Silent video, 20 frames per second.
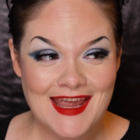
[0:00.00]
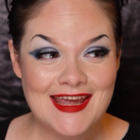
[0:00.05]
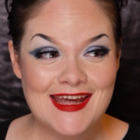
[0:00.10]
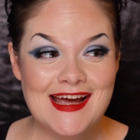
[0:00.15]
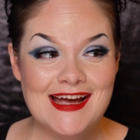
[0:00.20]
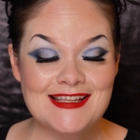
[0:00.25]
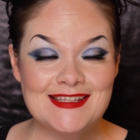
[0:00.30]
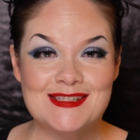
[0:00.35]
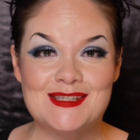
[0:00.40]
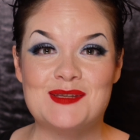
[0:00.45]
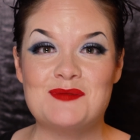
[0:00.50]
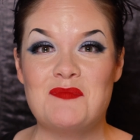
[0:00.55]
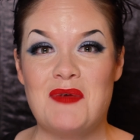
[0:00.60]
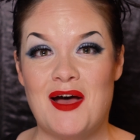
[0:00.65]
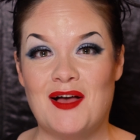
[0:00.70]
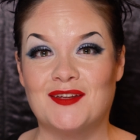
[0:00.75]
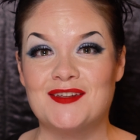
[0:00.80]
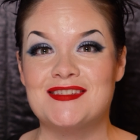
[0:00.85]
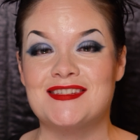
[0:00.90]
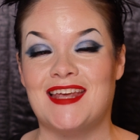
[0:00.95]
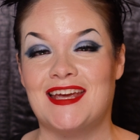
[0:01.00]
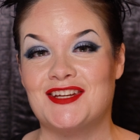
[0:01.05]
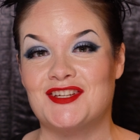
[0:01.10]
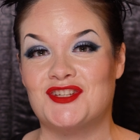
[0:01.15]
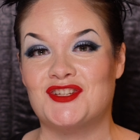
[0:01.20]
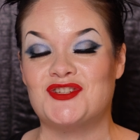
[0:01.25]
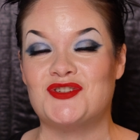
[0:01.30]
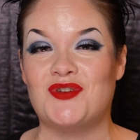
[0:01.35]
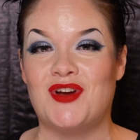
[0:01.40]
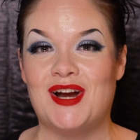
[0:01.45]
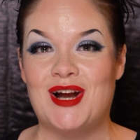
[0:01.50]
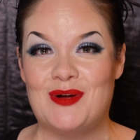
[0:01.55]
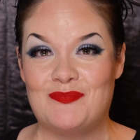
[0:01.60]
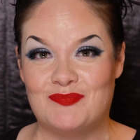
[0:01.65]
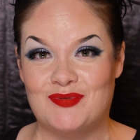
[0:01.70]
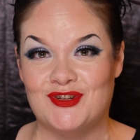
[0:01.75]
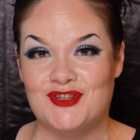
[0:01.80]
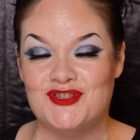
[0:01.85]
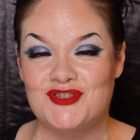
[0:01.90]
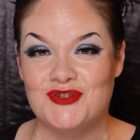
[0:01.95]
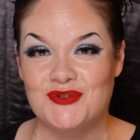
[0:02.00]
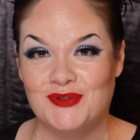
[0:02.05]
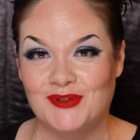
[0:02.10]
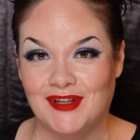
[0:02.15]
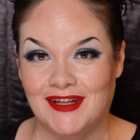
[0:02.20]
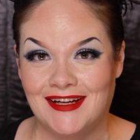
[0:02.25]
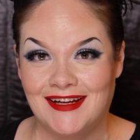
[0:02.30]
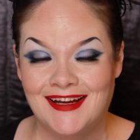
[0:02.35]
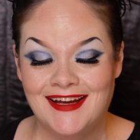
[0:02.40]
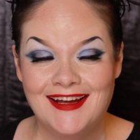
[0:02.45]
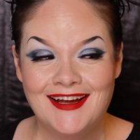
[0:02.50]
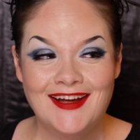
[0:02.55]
it smells like straight up patchouli.